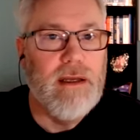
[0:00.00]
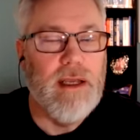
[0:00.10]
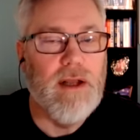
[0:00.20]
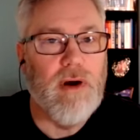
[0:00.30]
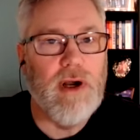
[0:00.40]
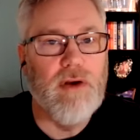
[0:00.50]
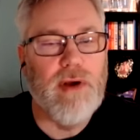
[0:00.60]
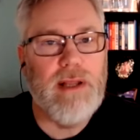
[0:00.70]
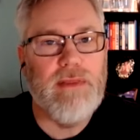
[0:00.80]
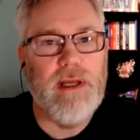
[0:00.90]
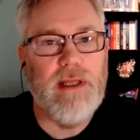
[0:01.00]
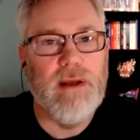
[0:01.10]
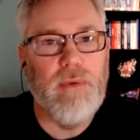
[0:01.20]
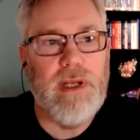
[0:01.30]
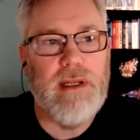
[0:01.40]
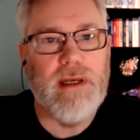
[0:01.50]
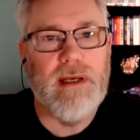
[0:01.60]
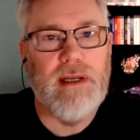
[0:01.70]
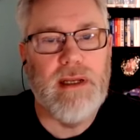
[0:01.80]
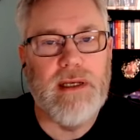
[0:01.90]
You know, a great thing that we
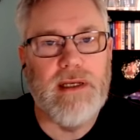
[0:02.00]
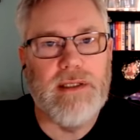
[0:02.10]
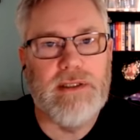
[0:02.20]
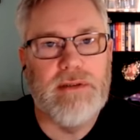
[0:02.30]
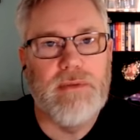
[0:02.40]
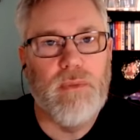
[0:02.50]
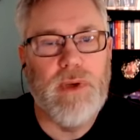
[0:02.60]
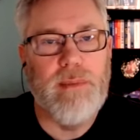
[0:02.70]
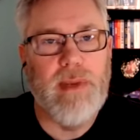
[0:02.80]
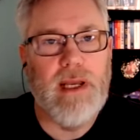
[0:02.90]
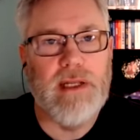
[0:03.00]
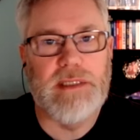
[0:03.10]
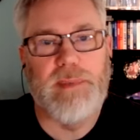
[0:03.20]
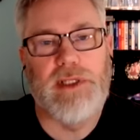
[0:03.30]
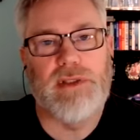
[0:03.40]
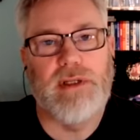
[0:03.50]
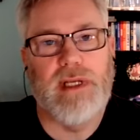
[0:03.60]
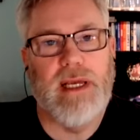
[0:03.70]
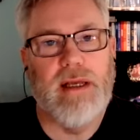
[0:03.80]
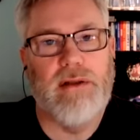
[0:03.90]
did is we made a special
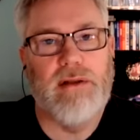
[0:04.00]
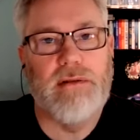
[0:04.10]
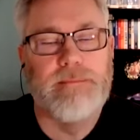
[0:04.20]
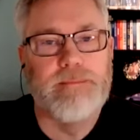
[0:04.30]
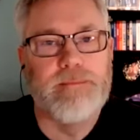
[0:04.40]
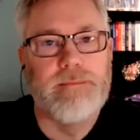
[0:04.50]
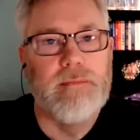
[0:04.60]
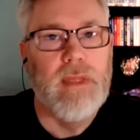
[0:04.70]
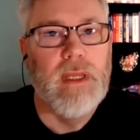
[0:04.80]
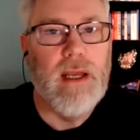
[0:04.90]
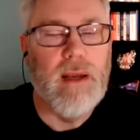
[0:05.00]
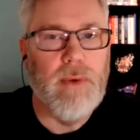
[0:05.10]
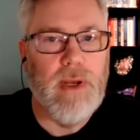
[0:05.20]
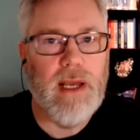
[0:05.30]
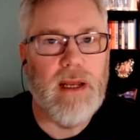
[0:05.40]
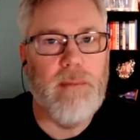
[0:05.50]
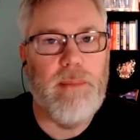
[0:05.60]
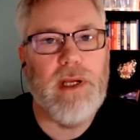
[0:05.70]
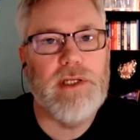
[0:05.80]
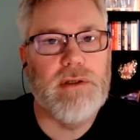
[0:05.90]
candle, and we had a
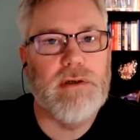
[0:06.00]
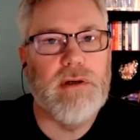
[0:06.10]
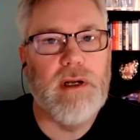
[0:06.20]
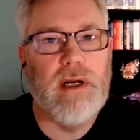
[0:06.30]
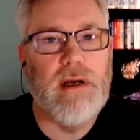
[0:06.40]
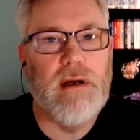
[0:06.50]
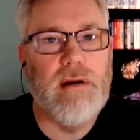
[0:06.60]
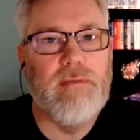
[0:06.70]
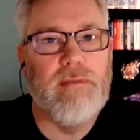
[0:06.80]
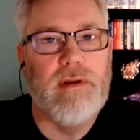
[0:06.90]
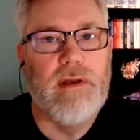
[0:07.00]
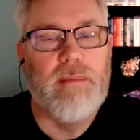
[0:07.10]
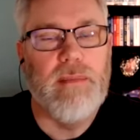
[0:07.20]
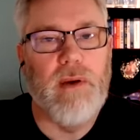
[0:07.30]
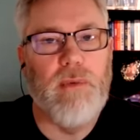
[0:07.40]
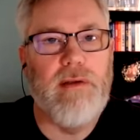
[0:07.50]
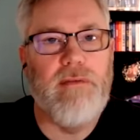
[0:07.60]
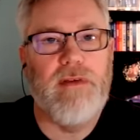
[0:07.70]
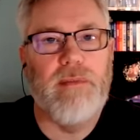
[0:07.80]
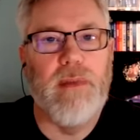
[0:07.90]
picture of my
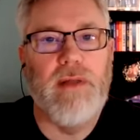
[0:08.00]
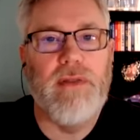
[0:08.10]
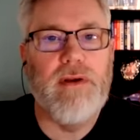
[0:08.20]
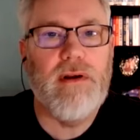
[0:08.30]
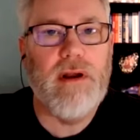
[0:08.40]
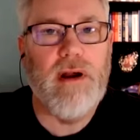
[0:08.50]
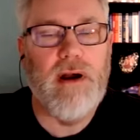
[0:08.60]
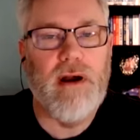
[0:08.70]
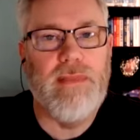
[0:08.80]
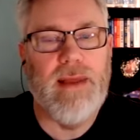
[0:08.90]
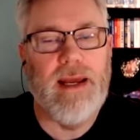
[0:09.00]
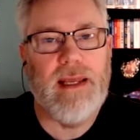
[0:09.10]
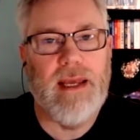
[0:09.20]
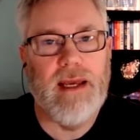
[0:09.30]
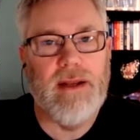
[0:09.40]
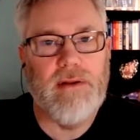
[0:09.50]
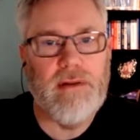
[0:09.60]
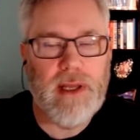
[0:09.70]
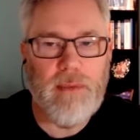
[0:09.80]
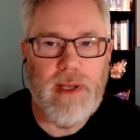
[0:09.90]
wife's mother on that
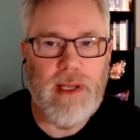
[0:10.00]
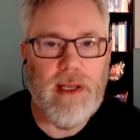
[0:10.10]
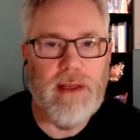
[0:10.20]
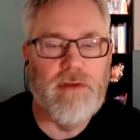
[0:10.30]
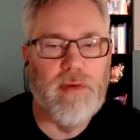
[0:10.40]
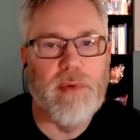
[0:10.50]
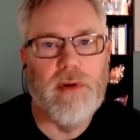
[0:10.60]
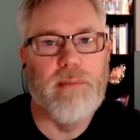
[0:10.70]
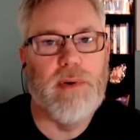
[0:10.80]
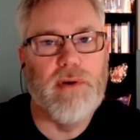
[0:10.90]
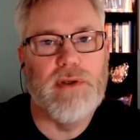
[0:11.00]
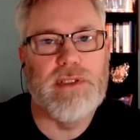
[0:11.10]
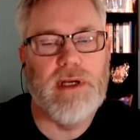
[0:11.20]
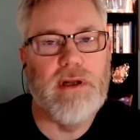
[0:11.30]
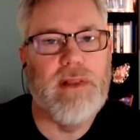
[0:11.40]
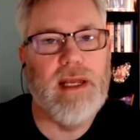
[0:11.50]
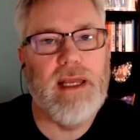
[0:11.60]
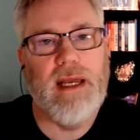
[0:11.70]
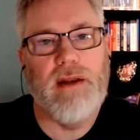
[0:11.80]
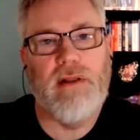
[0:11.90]
candle that we superimposed on that
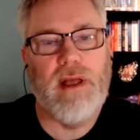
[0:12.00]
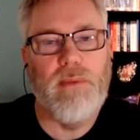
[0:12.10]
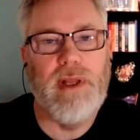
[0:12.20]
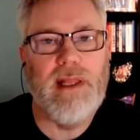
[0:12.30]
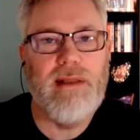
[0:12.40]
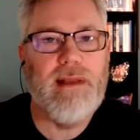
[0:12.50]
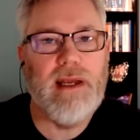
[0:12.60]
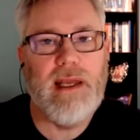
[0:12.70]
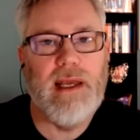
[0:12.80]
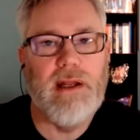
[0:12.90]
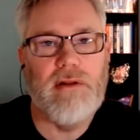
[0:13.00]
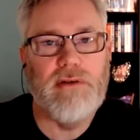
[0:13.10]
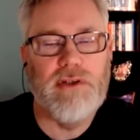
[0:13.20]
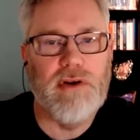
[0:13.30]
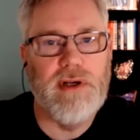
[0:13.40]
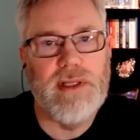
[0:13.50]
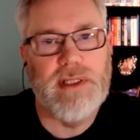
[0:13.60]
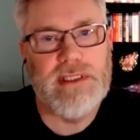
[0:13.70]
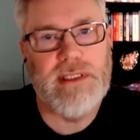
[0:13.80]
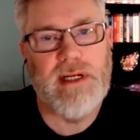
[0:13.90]
candle, and we lit that candle during
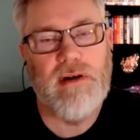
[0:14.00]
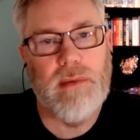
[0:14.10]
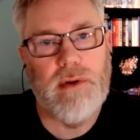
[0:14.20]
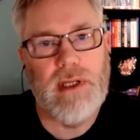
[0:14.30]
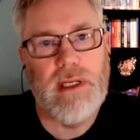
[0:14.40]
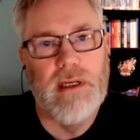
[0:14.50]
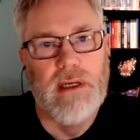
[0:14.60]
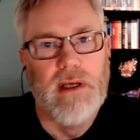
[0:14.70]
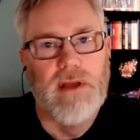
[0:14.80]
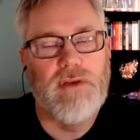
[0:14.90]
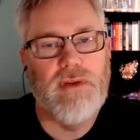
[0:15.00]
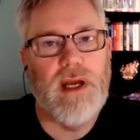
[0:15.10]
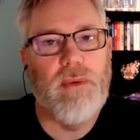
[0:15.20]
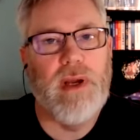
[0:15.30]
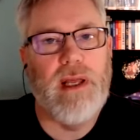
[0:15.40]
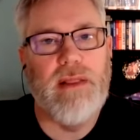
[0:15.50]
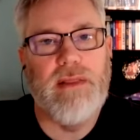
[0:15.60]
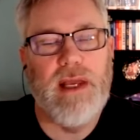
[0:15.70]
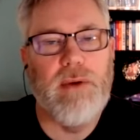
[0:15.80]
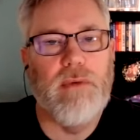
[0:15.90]
the ceremony. So that way
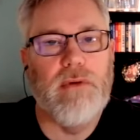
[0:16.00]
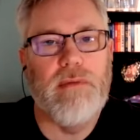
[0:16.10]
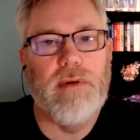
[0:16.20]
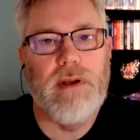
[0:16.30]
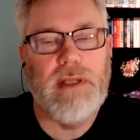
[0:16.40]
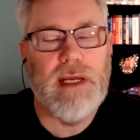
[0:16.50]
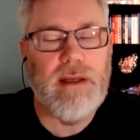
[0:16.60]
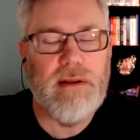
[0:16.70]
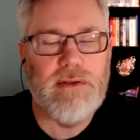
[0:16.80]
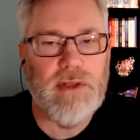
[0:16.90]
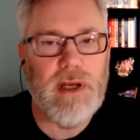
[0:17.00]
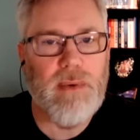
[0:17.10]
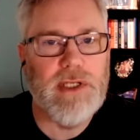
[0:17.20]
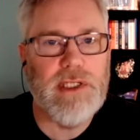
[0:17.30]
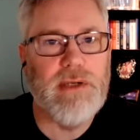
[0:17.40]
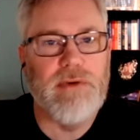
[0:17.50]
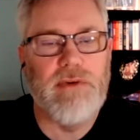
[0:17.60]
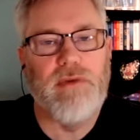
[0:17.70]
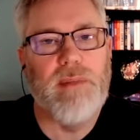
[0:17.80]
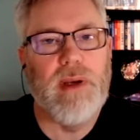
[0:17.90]
they were re- that so that way she
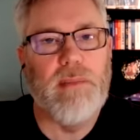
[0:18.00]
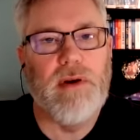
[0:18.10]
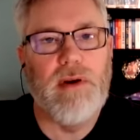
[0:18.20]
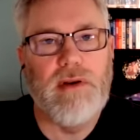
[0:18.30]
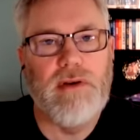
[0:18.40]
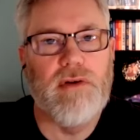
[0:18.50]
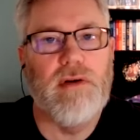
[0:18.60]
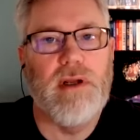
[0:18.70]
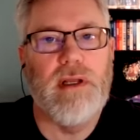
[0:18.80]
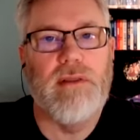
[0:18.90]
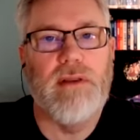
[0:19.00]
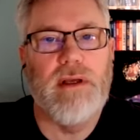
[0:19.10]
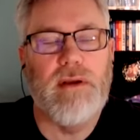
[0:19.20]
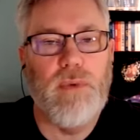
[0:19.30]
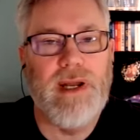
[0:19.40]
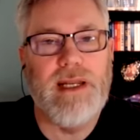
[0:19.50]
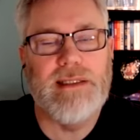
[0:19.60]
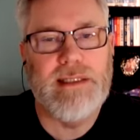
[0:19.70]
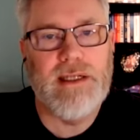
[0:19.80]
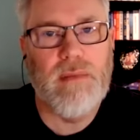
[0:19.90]
was remembered during the wedding
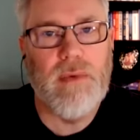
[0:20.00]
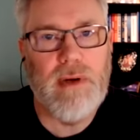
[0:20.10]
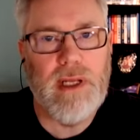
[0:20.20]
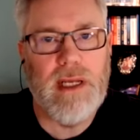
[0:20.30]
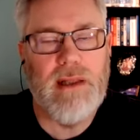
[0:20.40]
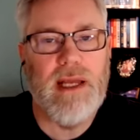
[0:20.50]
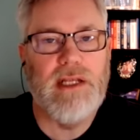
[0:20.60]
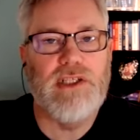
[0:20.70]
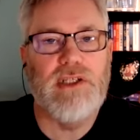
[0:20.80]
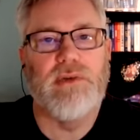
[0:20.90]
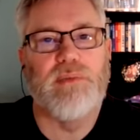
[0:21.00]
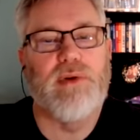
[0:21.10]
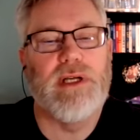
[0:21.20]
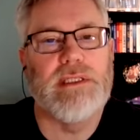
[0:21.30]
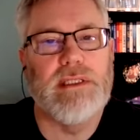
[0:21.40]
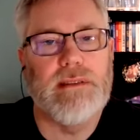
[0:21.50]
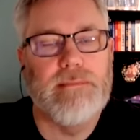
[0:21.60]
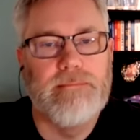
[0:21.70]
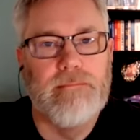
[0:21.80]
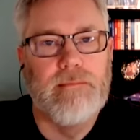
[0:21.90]
ceremony and like she was present.
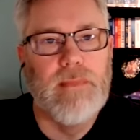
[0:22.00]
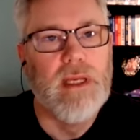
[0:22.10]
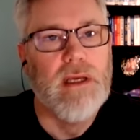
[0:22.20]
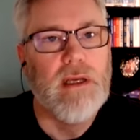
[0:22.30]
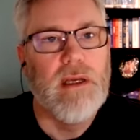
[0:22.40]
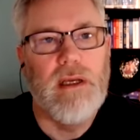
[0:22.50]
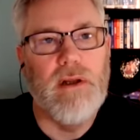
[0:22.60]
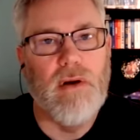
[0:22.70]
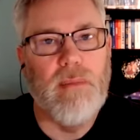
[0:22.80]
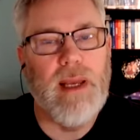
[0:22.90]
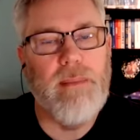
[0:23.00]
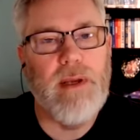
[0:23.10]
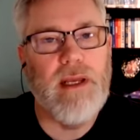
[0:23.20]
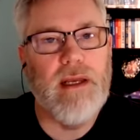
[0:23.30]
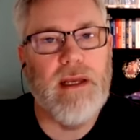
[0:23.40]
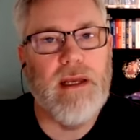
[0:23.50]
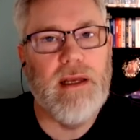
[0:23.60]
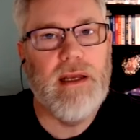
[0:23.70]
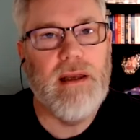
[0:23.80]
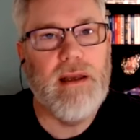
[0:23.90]
You know, maybe
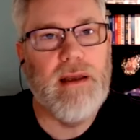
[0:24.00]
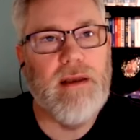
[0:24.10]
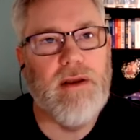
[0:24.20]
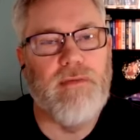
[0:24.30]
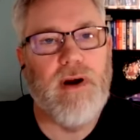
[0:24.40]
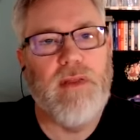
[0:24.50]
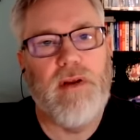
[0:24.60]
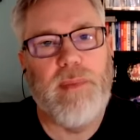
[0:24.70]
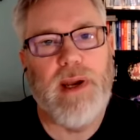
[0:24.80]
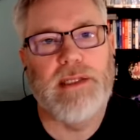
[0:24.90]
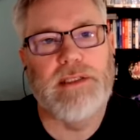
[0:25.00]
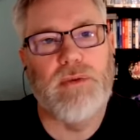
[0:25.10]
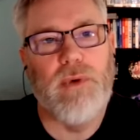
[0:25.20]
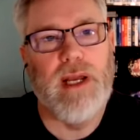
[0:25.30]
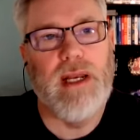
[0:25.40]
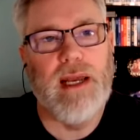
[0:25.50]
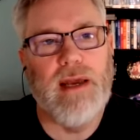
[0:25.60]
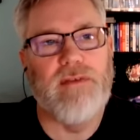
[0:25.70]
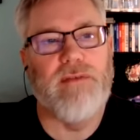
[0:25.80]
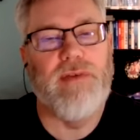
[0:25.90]
your father passed away and he
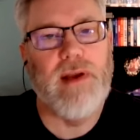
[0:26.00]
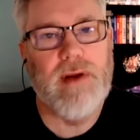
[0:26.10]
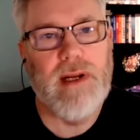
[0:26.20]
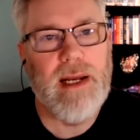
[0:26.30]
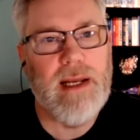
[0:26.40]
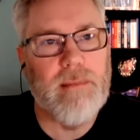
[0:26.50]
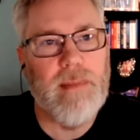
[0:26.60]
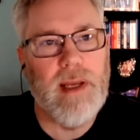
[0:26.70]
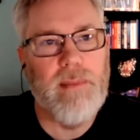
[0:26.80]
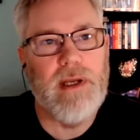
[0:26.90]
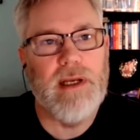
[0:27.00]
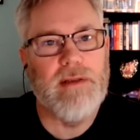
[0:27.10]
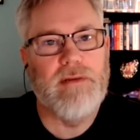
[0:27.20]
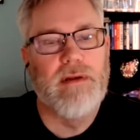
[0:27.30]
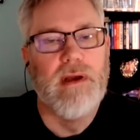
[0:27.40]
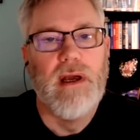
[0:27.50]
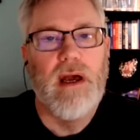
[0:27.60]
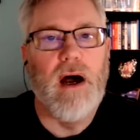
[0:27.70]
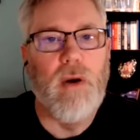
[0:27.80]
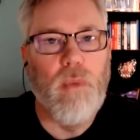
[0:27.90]
has a favorite item. Maybe it's
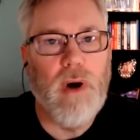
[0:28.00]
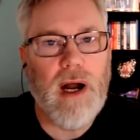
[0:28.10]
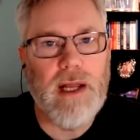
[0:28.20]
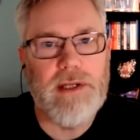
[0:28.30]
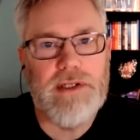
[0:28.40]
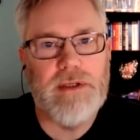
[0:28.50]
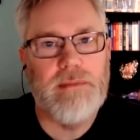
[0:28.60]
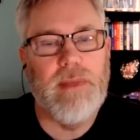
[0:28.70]
a watch.